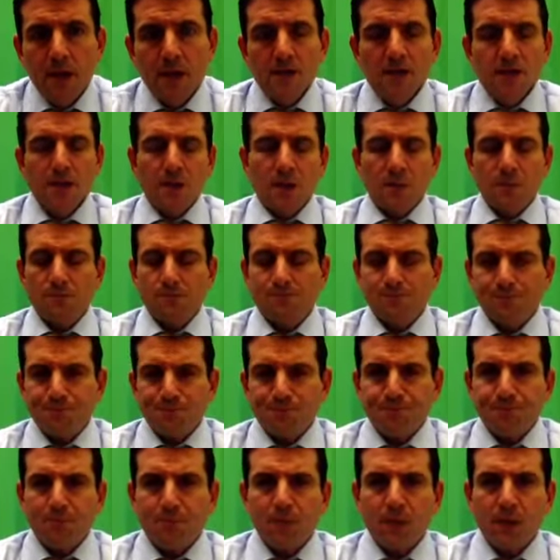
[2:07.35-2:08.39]
So,
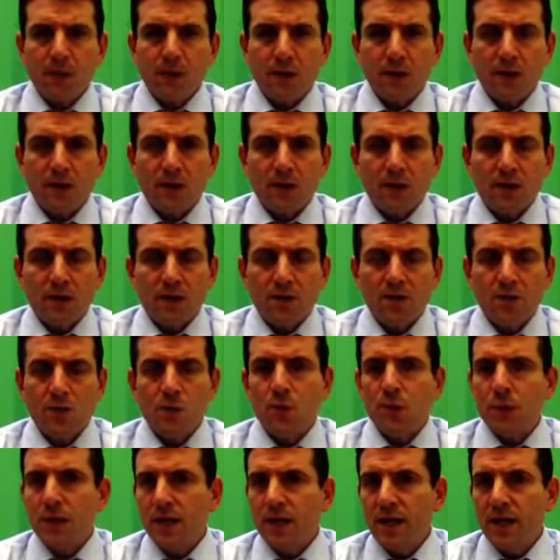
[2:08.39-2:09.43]
to
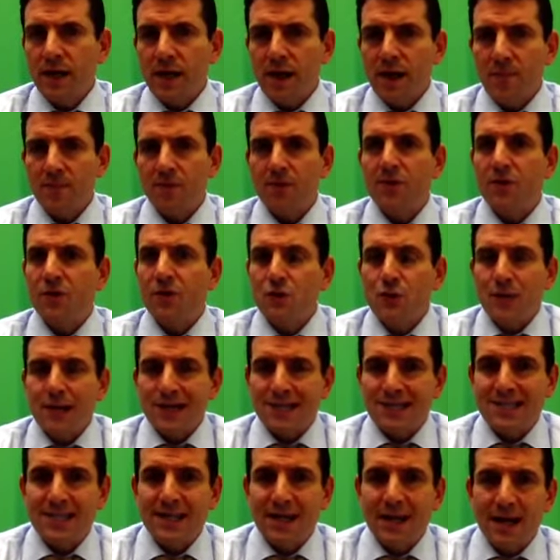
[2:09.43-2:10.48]
recap the
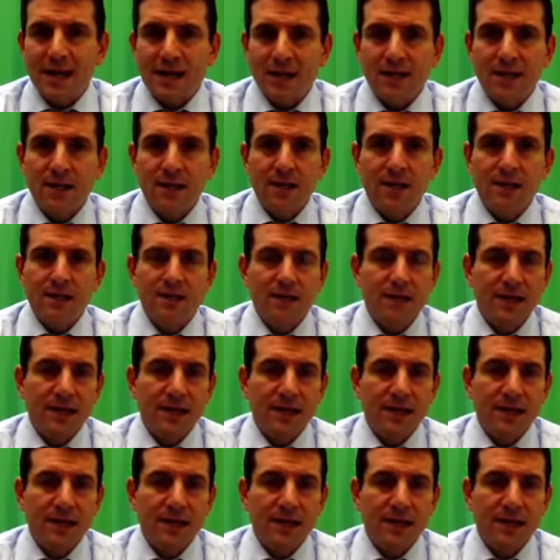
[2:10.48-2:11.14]
Dred Scott case,